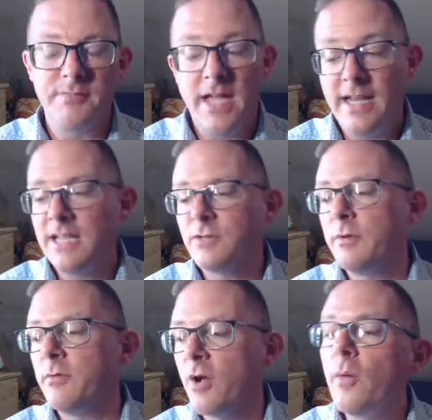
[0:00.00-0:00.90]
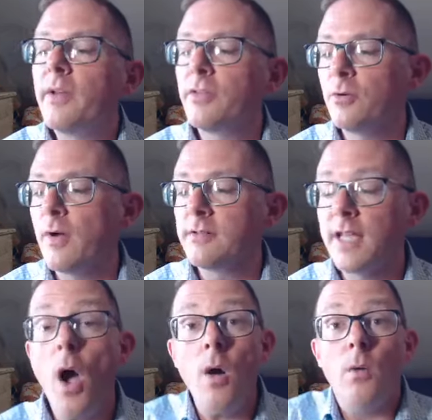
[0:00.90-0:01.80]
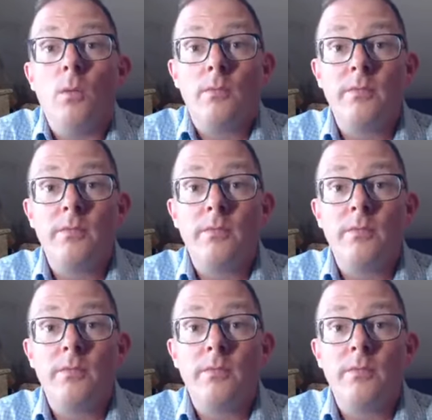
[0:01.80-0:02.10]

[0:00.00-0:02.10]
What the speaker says: And as we were going through, I was like, oh,